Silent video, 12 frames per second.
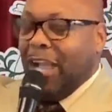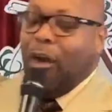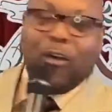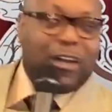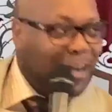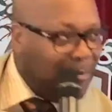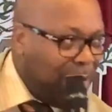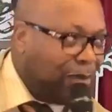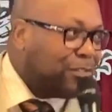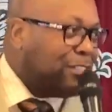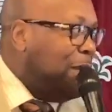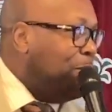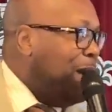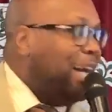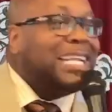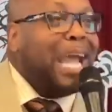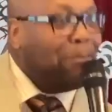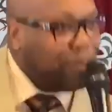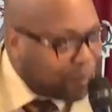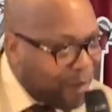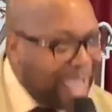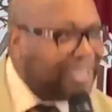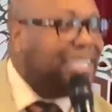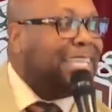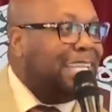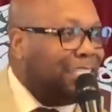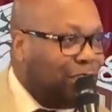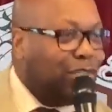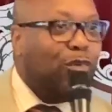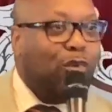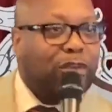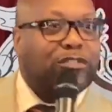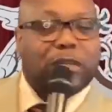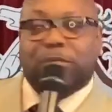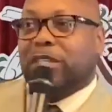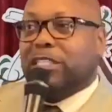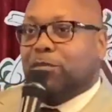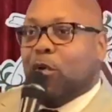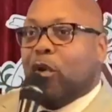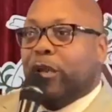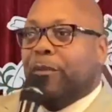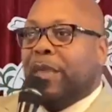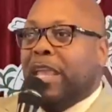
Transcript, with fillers: Oh, come on, somebody. I'm trying to get you to worship this morning.